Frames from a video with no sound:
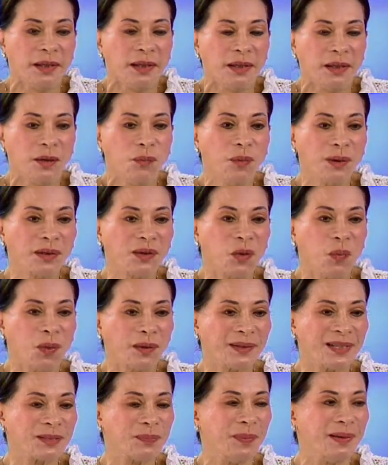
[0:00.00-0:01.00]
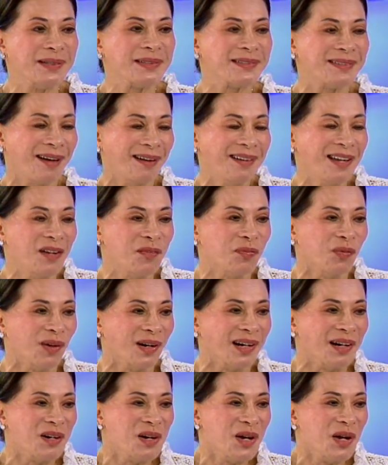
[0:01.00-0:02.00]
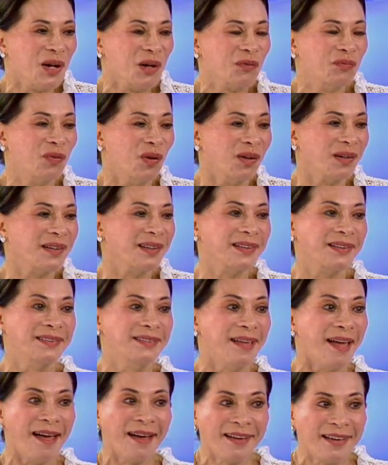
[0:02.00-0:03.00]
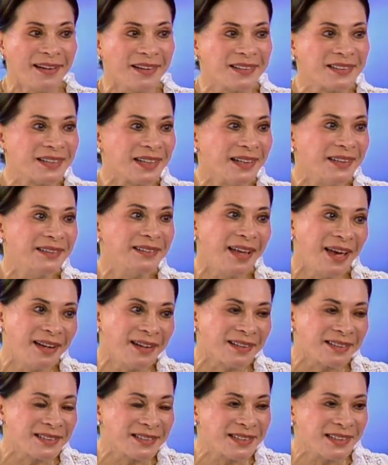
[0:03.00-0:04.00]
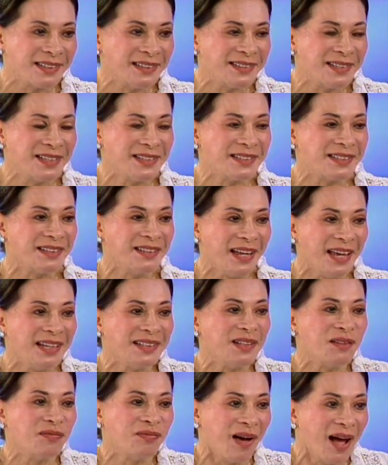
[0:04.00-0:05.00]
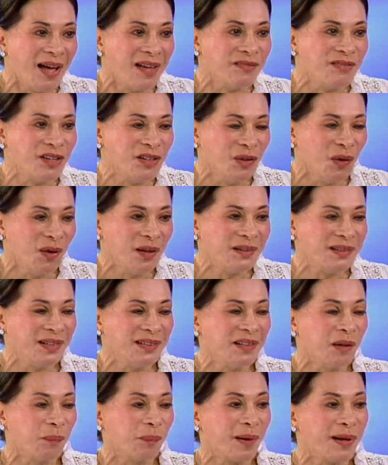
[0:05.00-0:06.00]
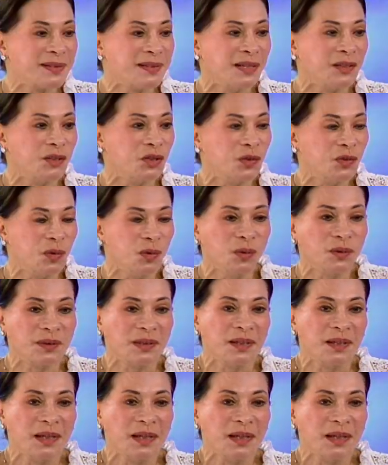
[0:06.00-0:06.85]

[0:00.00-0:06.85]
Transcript: what, what has been studied for, for decades and decades, sixteen eighty-five, you know, until the present, you don't,